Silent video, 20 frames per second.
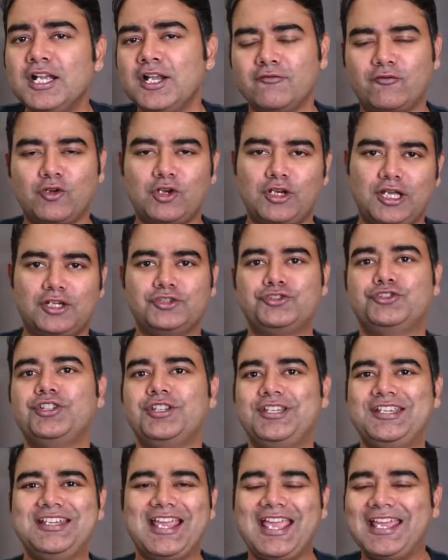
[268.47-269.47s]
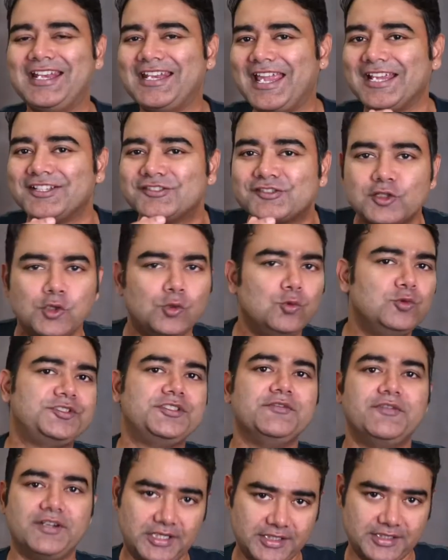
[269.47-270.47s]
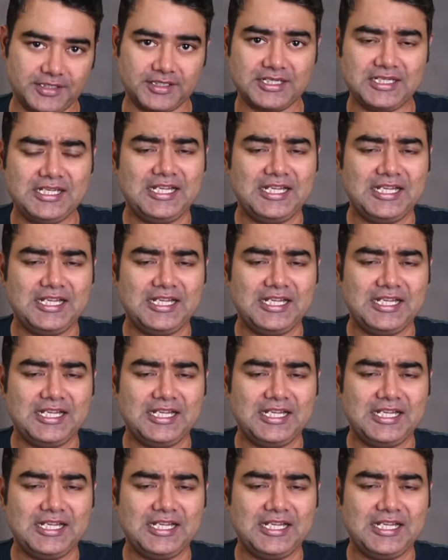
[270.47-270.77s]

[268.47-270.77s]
for luxury and exclusivity.